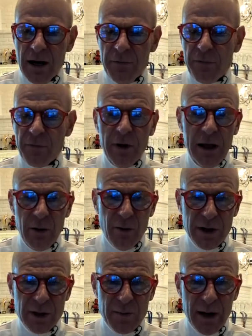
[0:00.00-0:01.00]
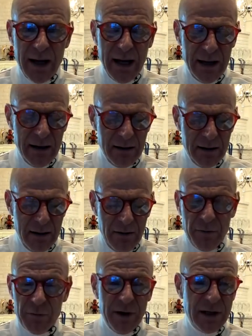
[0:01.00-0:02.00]
three horns playing,
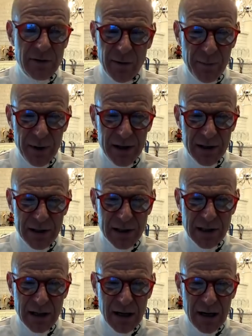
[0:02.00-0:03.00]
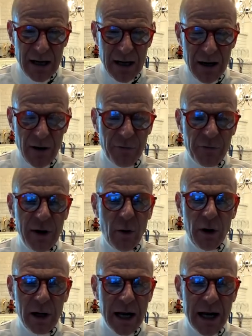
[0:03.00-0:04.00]
three trumpets, three
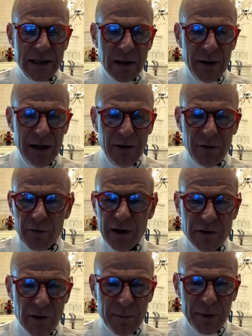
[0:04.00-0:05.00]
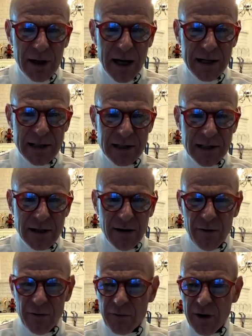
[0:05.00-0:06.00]
horn lines, I mean, three trumpet lines,
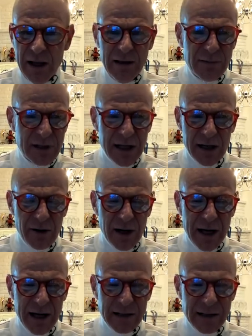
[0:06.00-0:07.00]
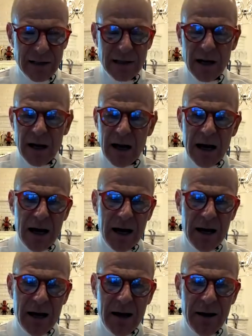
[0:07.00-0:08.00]
three tenor lines,
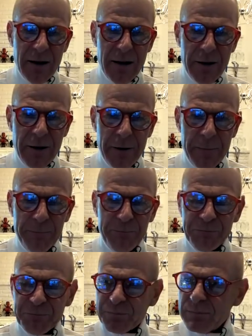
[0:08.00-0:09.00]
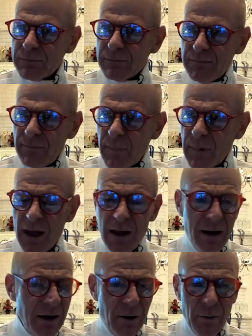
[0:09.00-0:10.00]

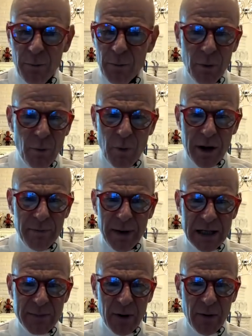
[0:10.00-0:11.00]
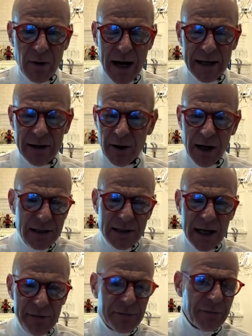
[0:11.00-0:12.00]
one bass bone line, or let's
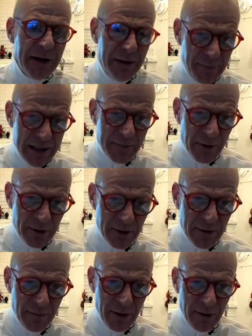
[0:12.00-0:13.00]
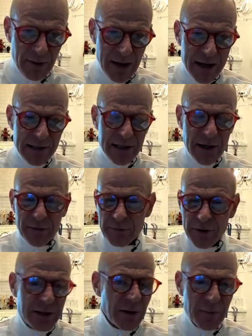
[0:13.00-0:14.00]
say three bass bone lines and
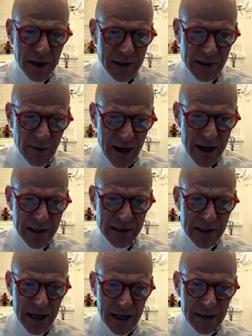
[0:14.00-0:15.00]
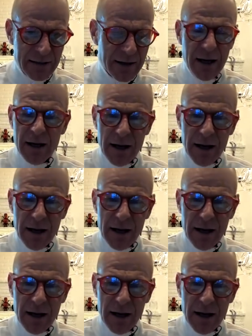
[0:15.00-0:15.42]
three chimbasso lines and